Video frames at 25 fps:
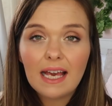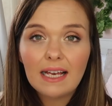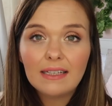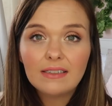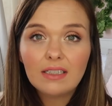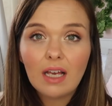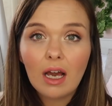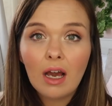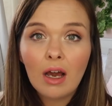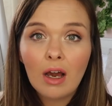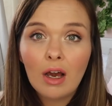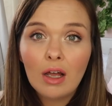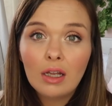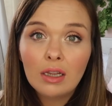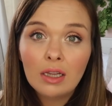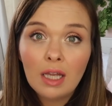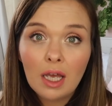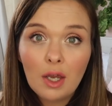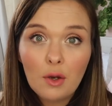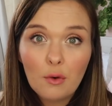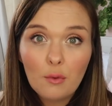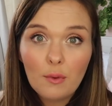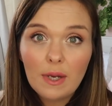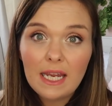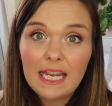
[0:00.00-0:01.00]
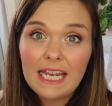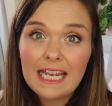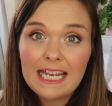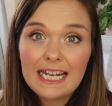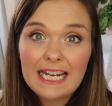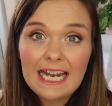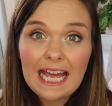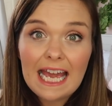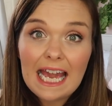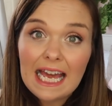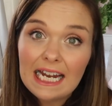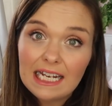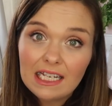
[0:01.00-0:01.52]
that are low
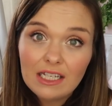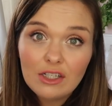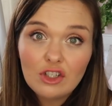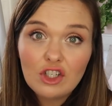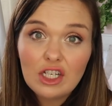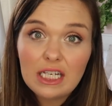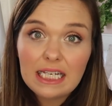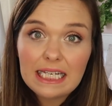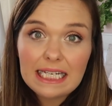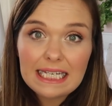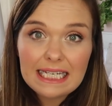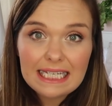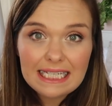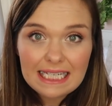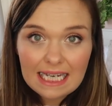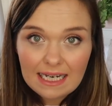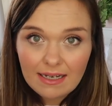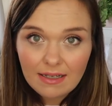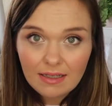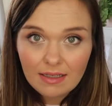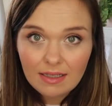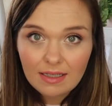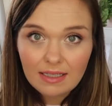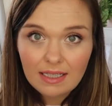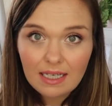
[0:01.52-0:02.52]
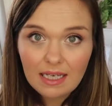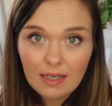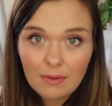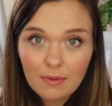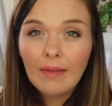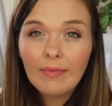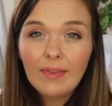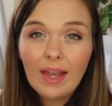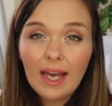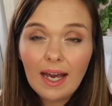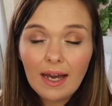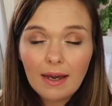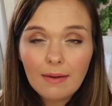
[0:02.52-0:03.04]
in energy density,
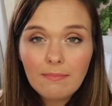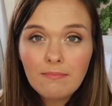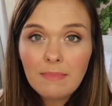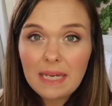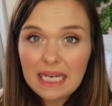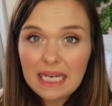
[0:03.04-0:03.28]
and that